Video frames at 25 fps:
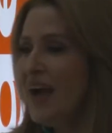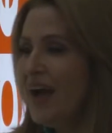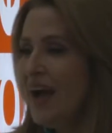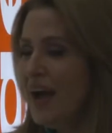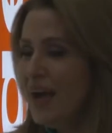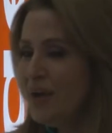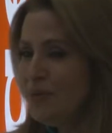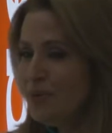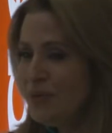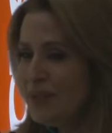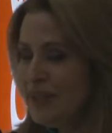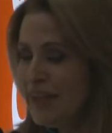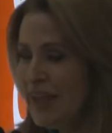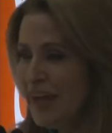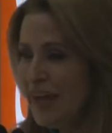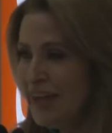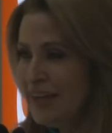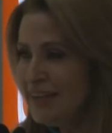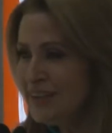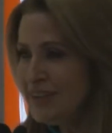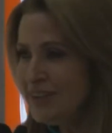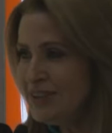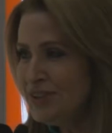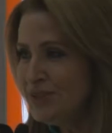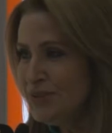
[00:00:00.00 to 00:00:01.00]
I would
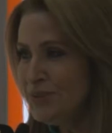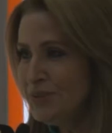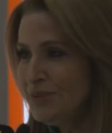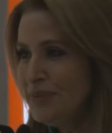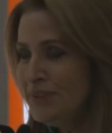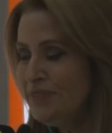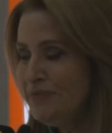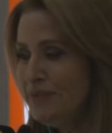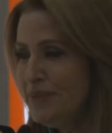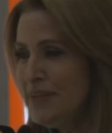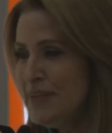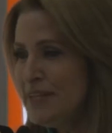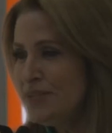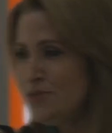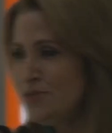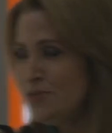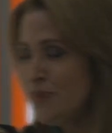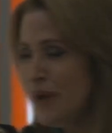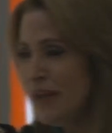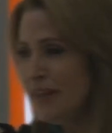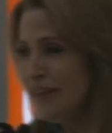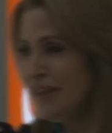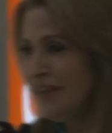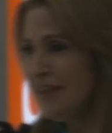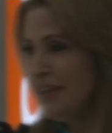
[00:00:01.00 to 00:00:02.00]
like to please
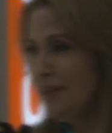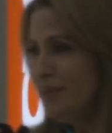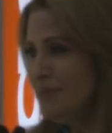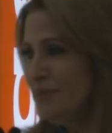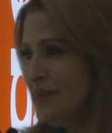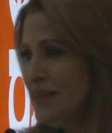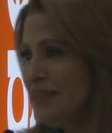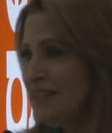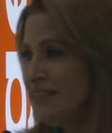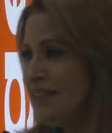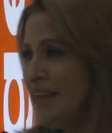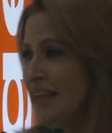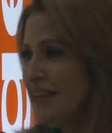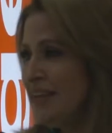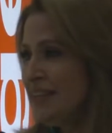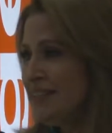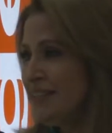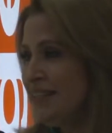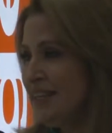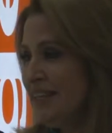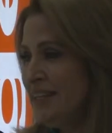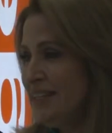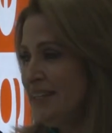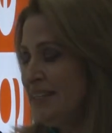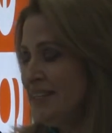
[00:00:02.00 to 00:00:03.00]
welcome His
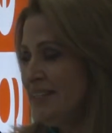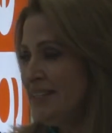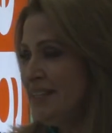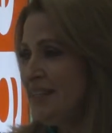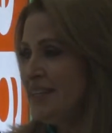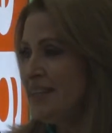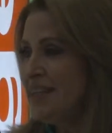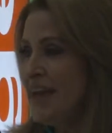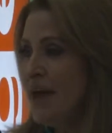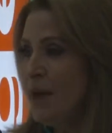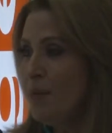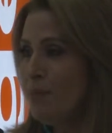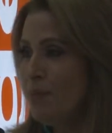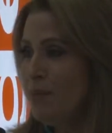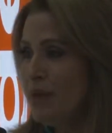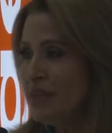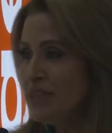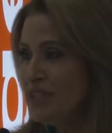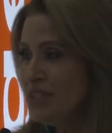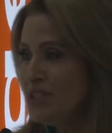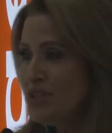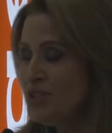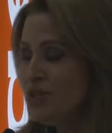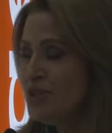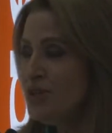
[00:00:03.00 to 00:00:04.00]
Excellency, the
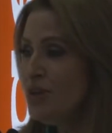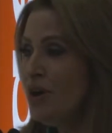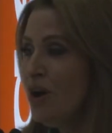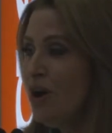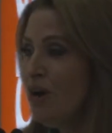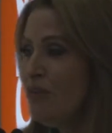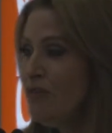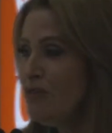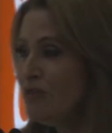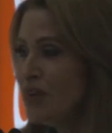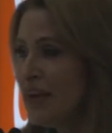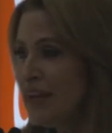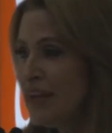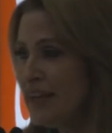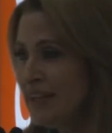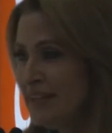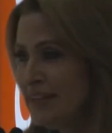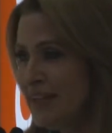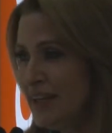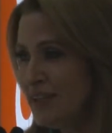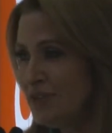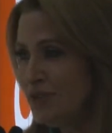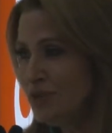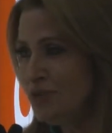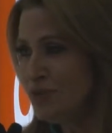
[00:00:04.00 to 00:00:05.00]
Ambassador of
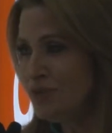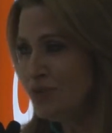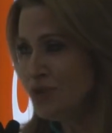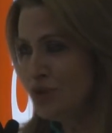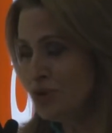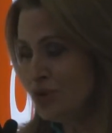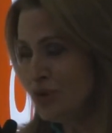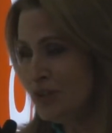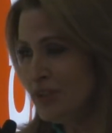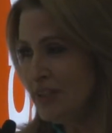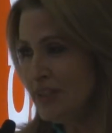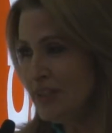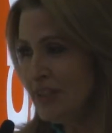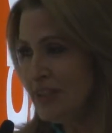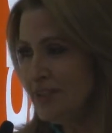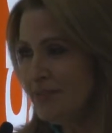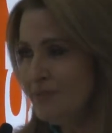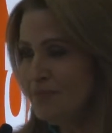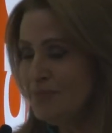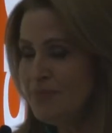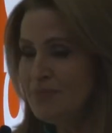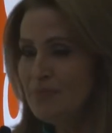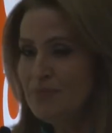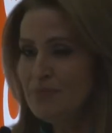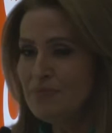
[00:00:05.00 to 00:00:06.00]
Canada to Jordan,
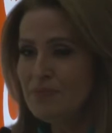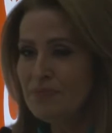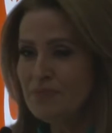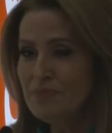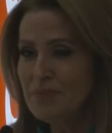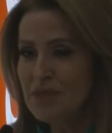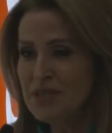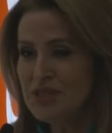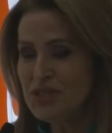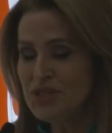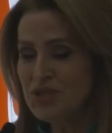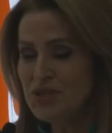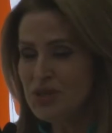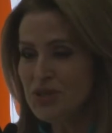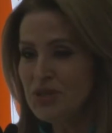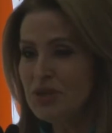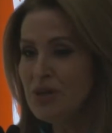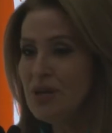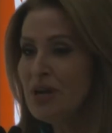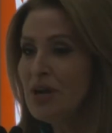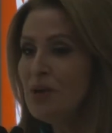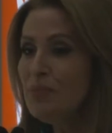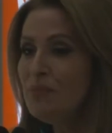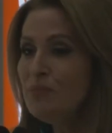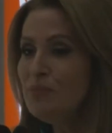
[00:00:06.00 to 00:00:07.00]

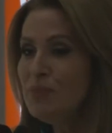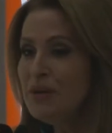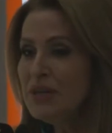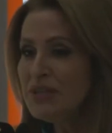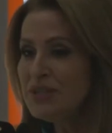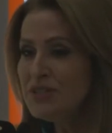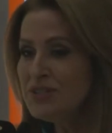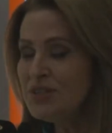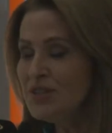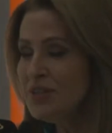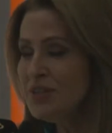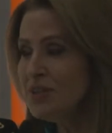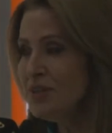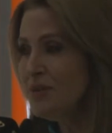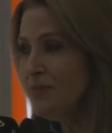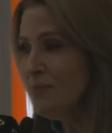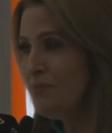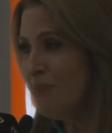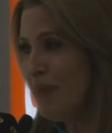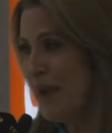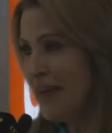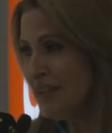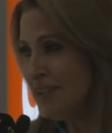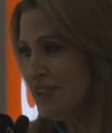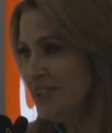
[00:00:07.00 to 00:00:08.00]
Mr. Peter
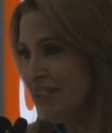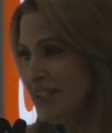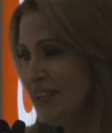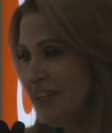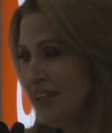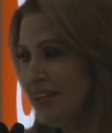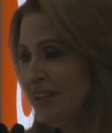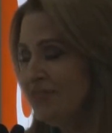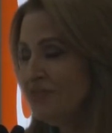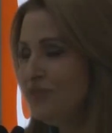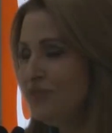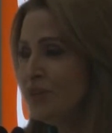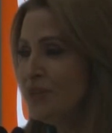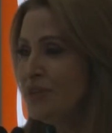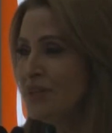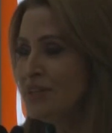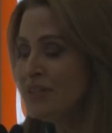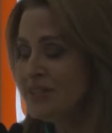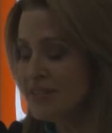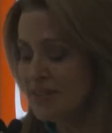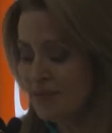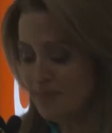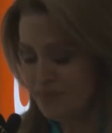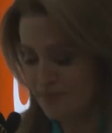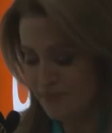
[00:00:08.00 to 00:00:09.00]
McDougall, for his
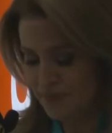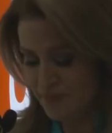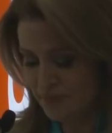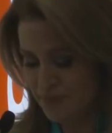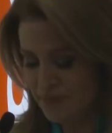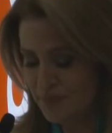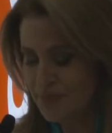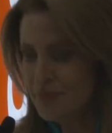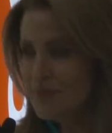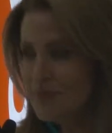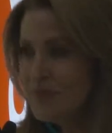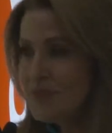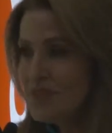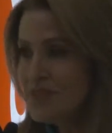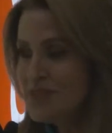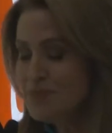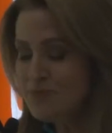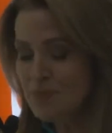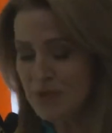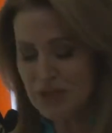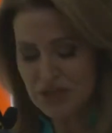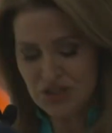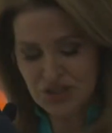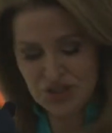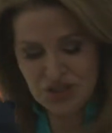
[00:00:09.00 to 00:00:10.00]

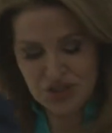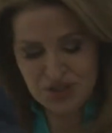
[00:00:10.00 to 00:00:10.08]
speech.